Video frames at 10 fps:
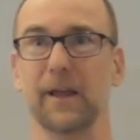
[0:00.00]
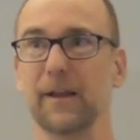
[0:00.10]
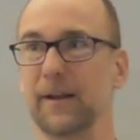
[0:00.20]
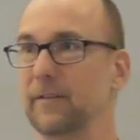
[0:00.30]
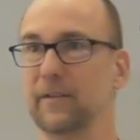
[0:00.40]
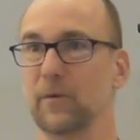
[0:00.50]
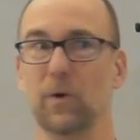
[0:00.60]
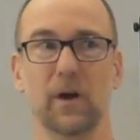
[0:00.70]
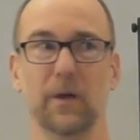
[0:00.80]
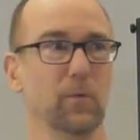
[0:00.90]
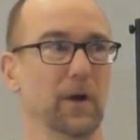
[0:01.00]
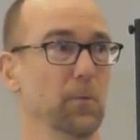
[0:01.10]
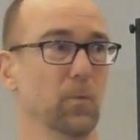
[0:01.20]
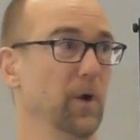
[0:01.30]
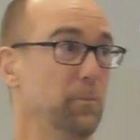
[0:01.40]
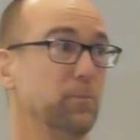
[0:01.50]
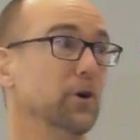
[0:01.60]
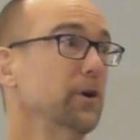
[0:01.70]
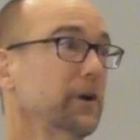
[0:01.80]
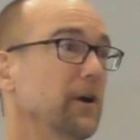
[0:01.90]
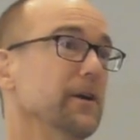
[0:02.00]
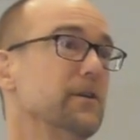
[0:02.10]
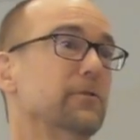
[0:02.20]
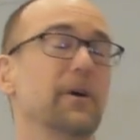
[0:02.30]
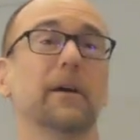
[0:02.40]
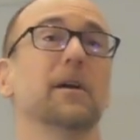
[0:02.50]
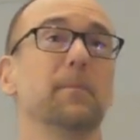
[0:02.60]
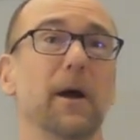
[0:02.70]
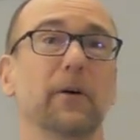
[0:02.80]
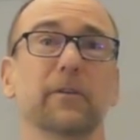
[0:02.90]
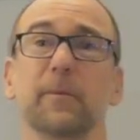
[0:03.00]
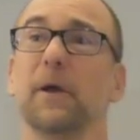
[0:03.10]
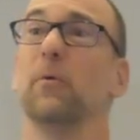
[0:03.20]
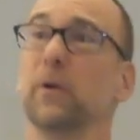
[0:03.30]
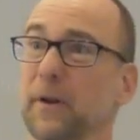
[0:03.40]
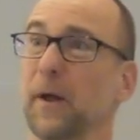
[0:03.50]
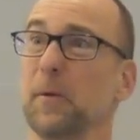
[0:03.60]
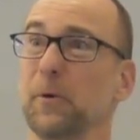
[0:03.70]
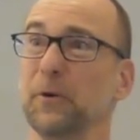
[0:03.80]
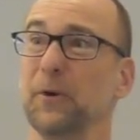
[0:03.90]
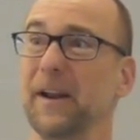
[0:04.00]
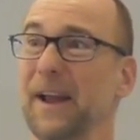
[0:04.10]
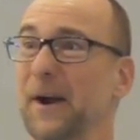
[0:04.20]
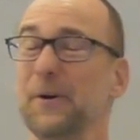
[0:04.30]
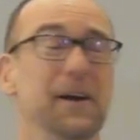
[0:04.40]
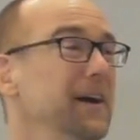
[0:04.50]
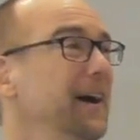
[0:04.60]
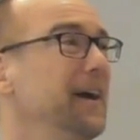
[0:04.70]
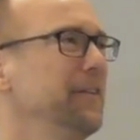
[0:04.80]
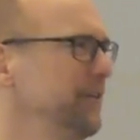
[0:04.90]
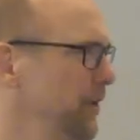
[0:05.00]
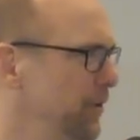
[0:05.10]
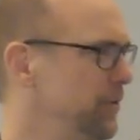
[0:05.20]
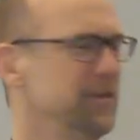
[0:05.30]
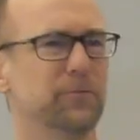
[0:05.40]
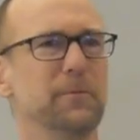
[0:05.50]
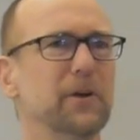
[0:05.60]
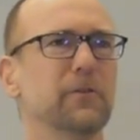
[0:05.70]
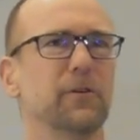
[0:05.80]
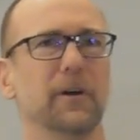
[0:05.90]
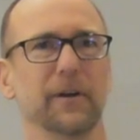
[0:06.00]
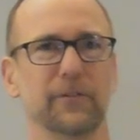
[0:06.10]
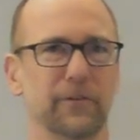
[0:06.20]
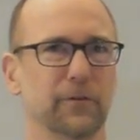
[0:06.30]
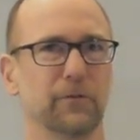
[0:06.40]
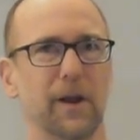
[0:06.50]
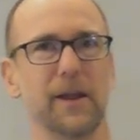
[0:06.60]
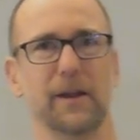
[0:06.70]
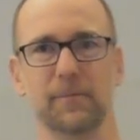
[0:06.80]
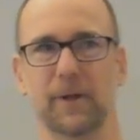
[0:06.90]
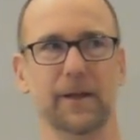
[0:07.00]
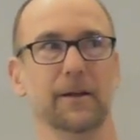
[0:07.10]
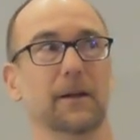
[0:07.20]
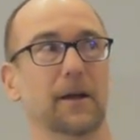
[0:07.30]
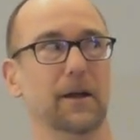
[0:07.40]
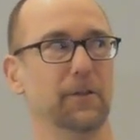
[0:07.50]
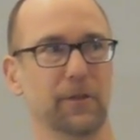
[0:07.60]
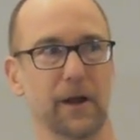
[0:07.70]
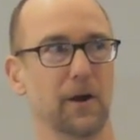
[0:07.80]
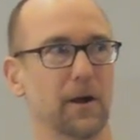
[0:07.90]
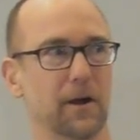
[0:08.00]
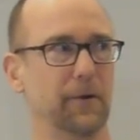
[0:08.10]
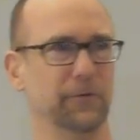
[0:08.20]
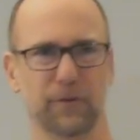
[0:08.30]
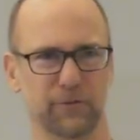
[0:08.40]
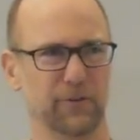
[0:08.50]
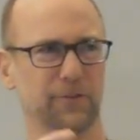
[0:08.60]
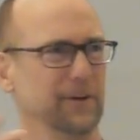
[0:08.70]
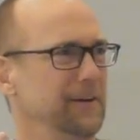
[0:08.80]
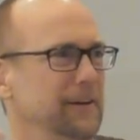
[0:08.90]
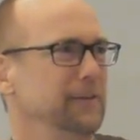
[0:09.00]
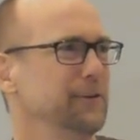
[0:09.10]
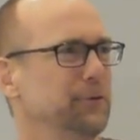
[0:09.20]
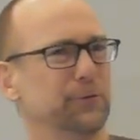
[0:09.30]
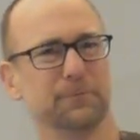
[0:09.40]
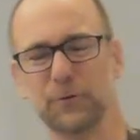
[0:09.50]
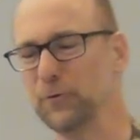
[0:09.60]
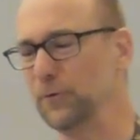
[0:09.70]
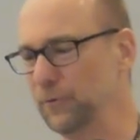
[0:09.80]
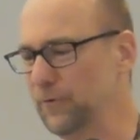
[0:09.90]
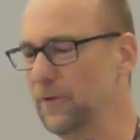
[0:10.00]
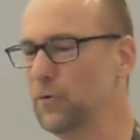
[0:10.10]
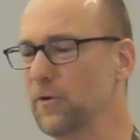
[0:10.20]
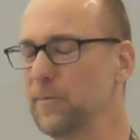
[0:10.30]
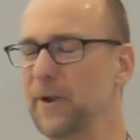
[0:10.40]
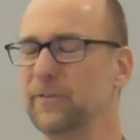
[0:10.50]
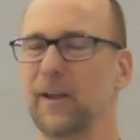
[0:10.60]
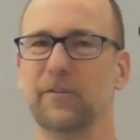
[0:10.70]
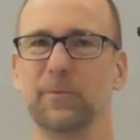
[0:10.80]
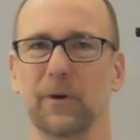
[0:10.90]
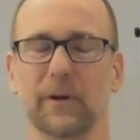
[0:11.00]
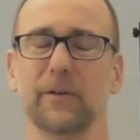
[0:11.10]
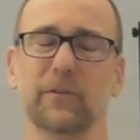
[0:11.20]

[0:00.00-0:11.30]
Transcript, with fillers: And I said, "What what what book are you talking about? Because I'm not working on a book right now." And there's like, these mirror drawings; these are great. I'm like, "They are. They're just little doodles in the corner of my sketchbook."